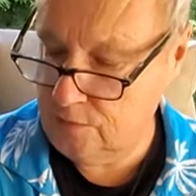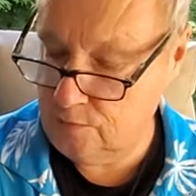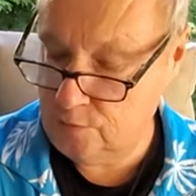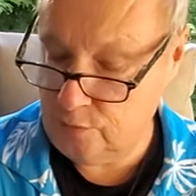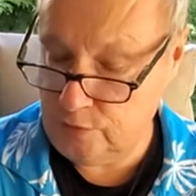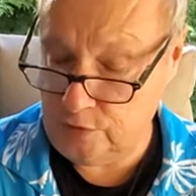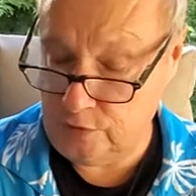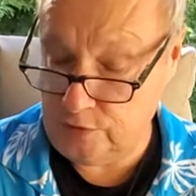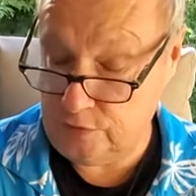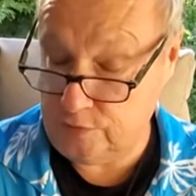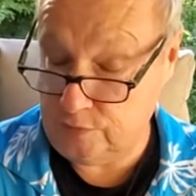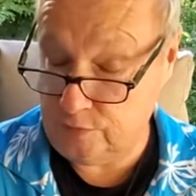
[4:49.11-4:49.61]

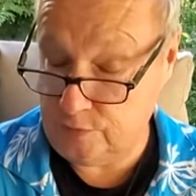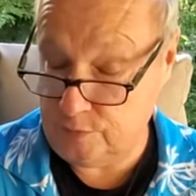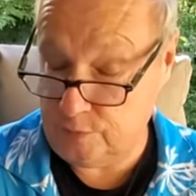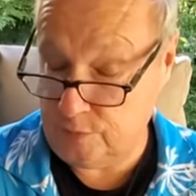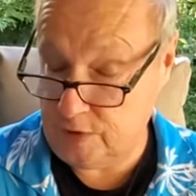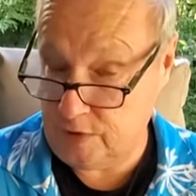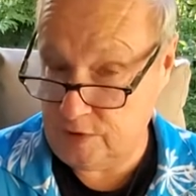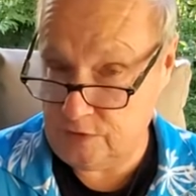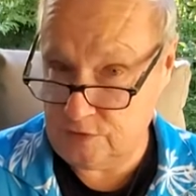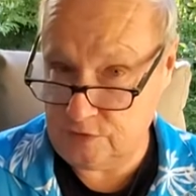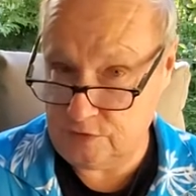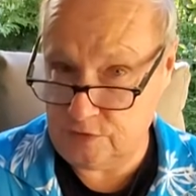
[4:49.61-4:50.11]
Really, if the
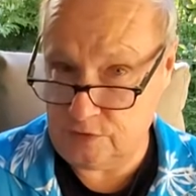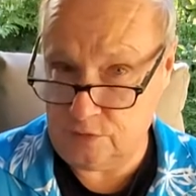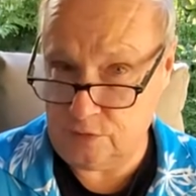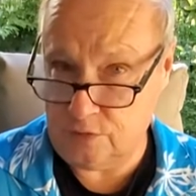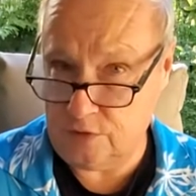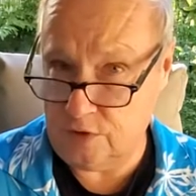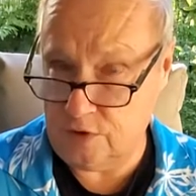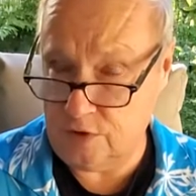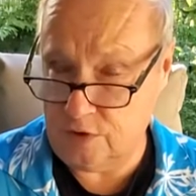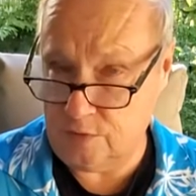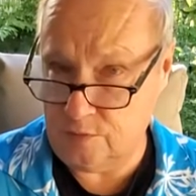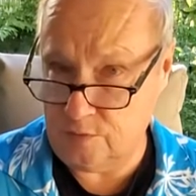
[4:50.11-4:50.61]
parrots
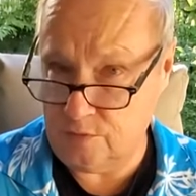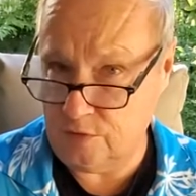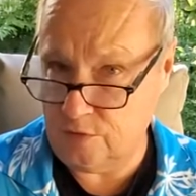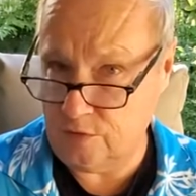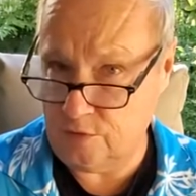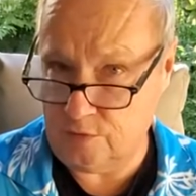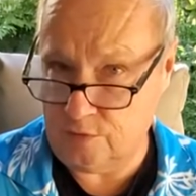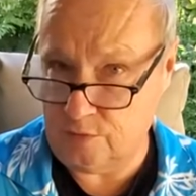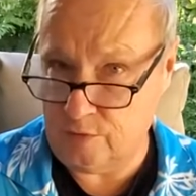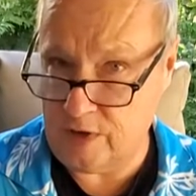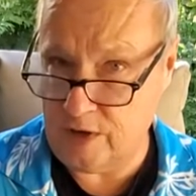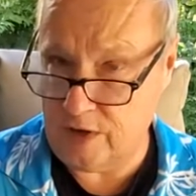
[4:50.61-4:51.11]
don't come, they're
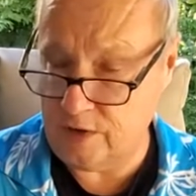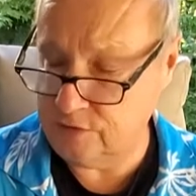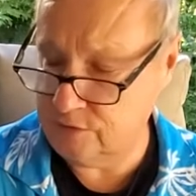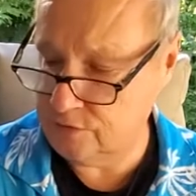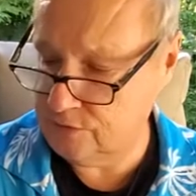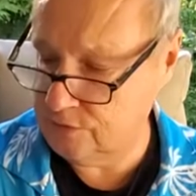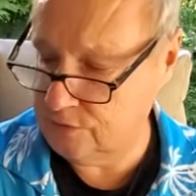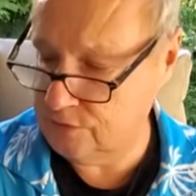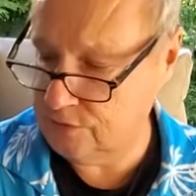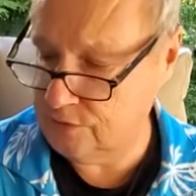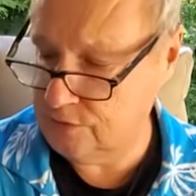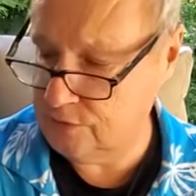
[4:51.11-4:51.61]
little
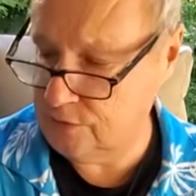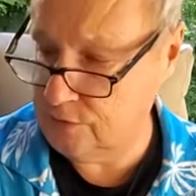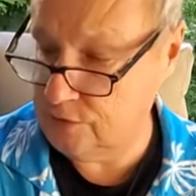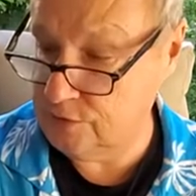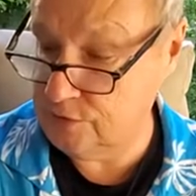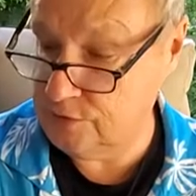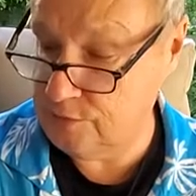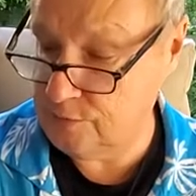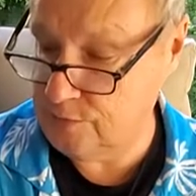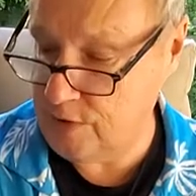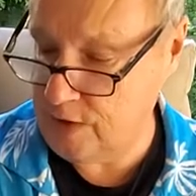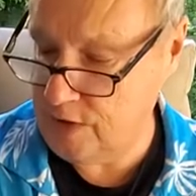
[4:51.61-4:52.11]
bastards,
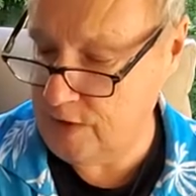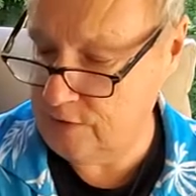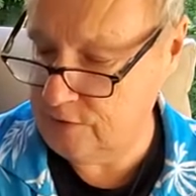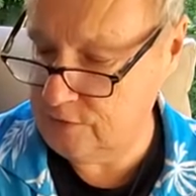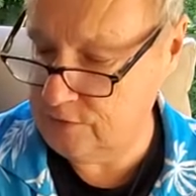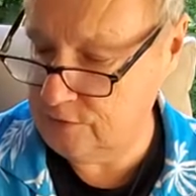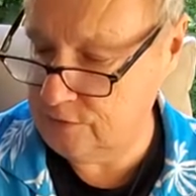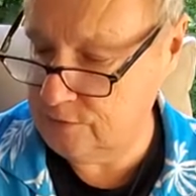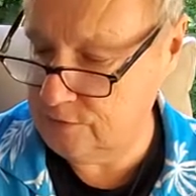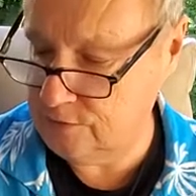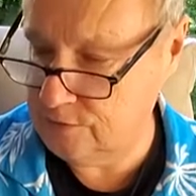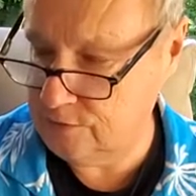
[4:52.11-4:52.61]
noisy
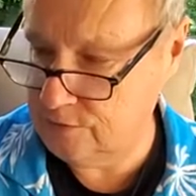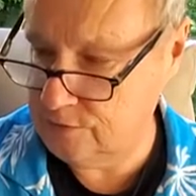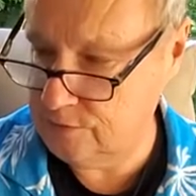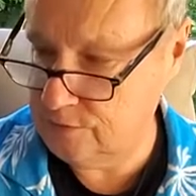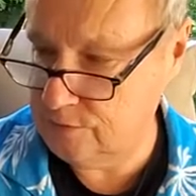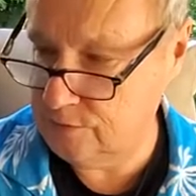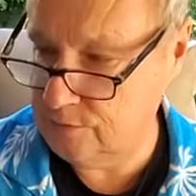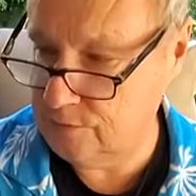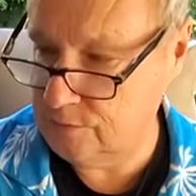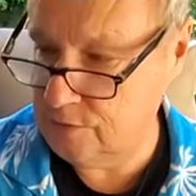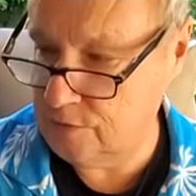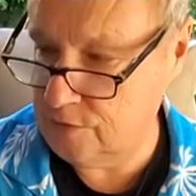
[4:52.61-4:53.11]
bastards,
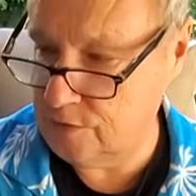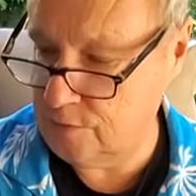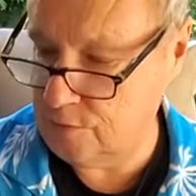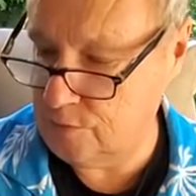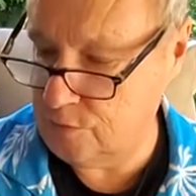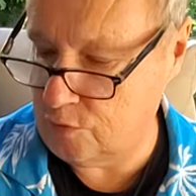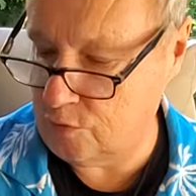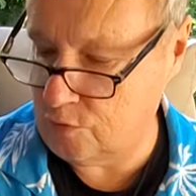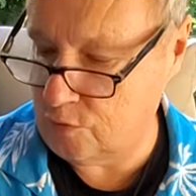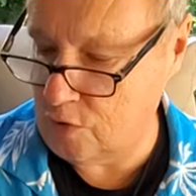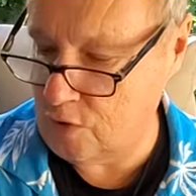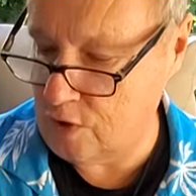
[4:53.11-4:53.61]

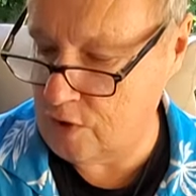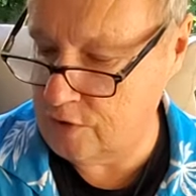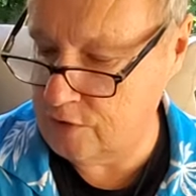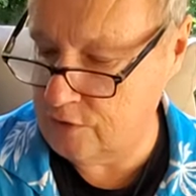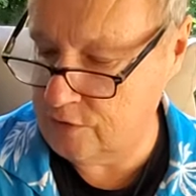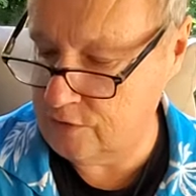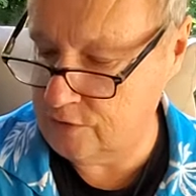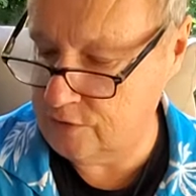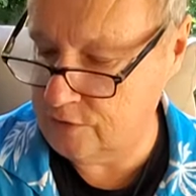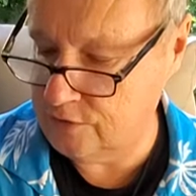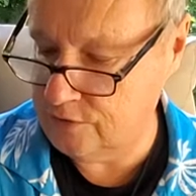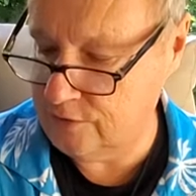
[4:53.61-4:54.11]

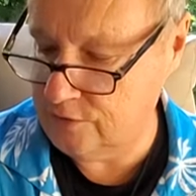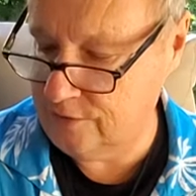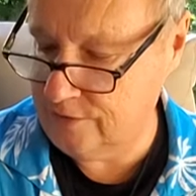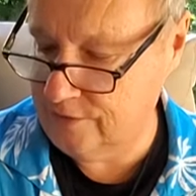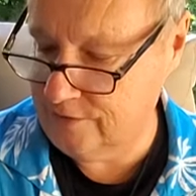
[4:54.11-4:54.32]
marauders.